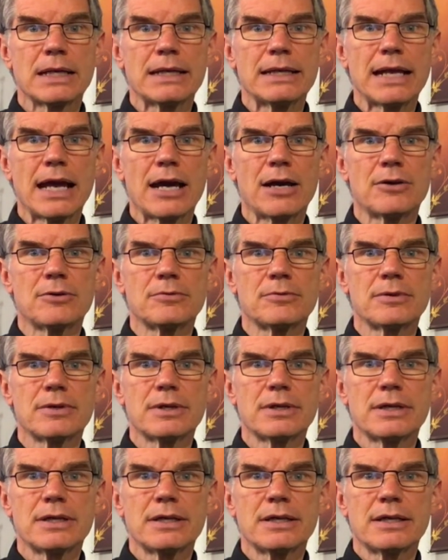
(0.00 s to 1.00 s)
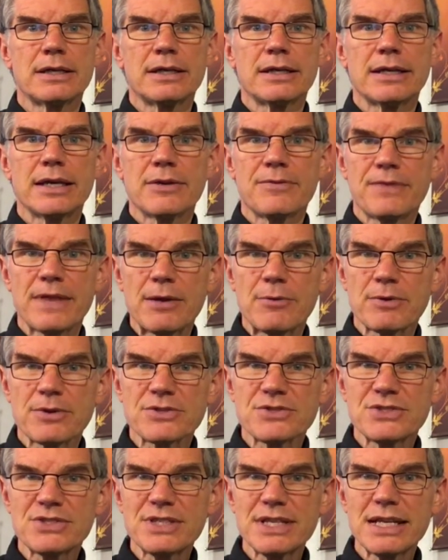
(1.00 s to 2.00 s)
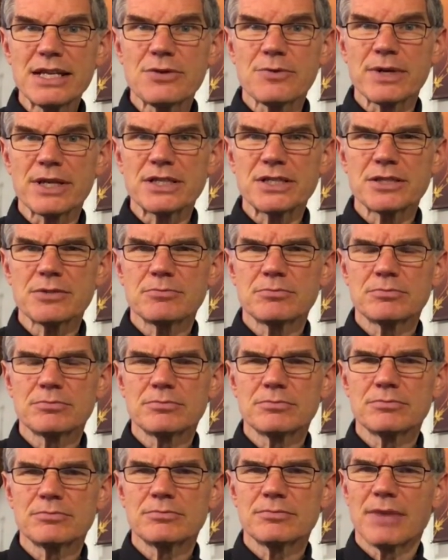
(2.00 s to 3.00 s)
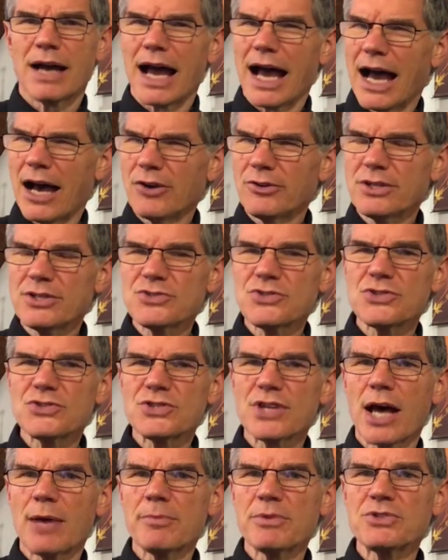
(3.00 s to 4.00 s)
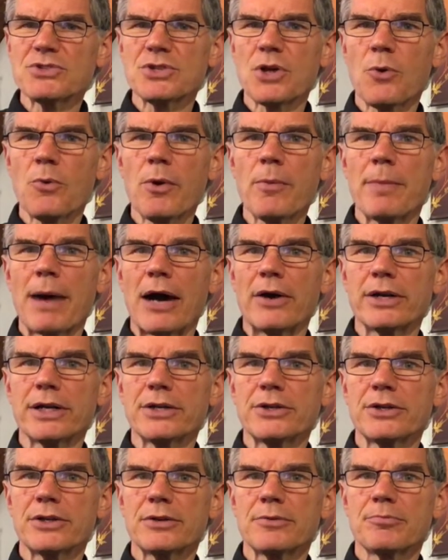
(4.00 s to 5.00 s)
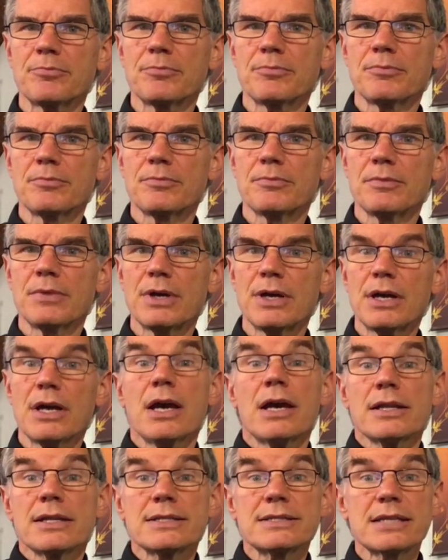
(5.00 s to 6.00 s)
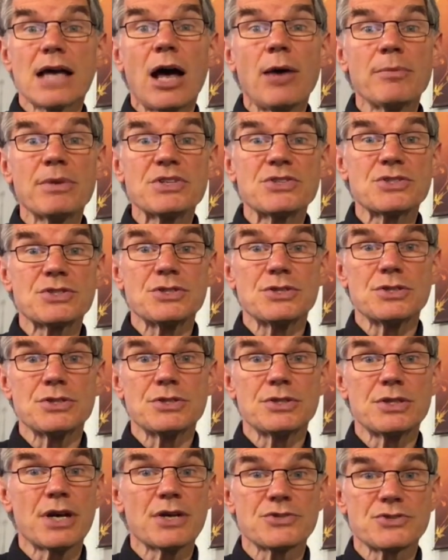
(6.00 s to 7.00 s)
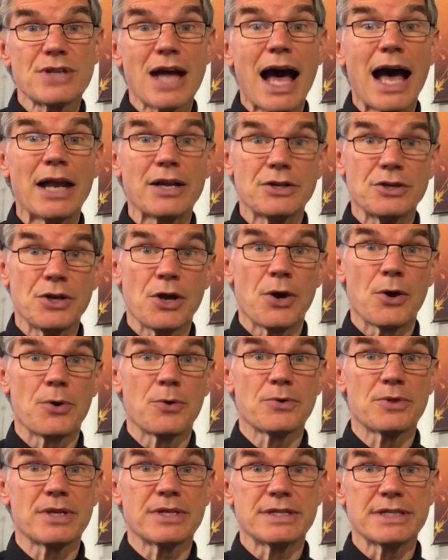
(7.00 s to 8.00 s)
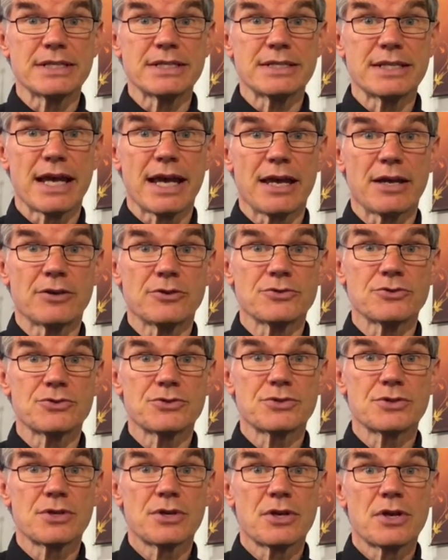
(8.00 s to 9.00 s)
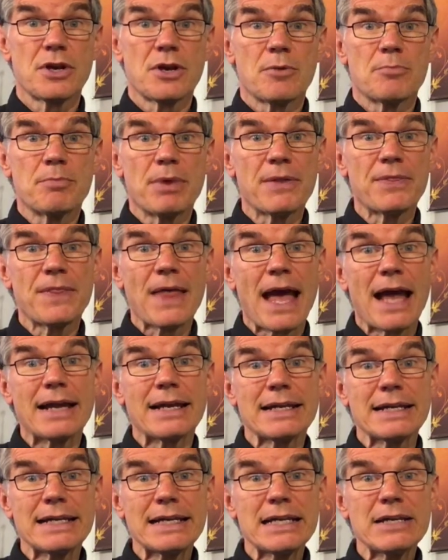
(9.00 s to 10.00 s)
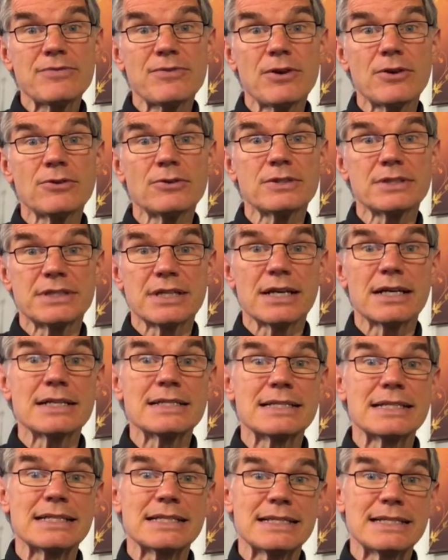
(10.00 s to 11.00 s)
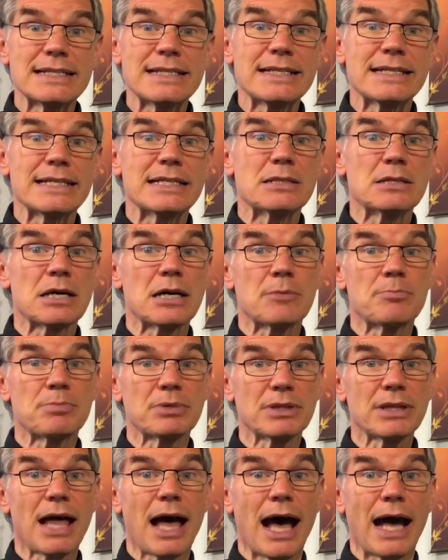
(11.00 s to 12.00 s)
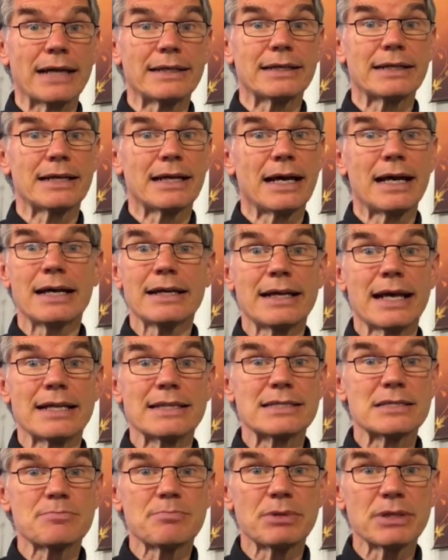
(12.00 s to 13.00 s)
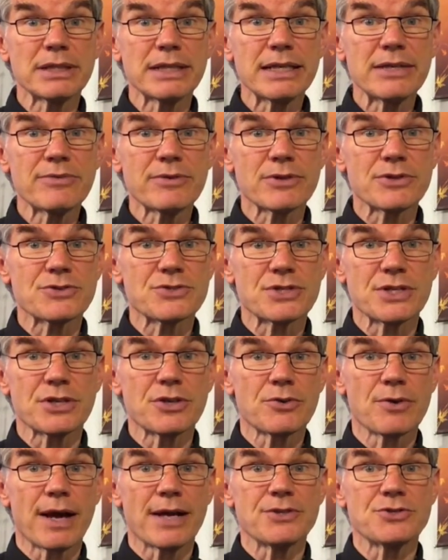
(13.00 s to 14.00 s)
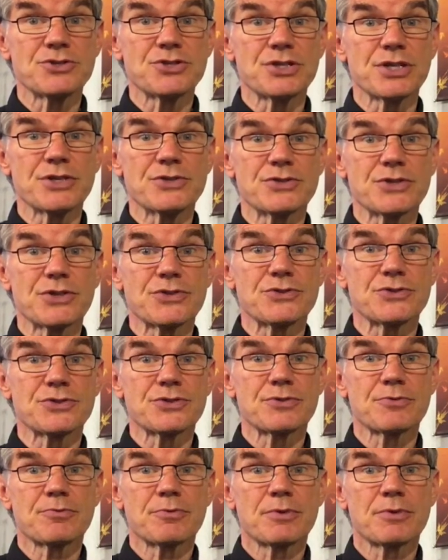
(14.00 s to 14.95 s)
Now, if they were secret, how does the psalmist know about it? The psalmist does not know the details, but that evil does indeed plot against believers in Christ Jesus.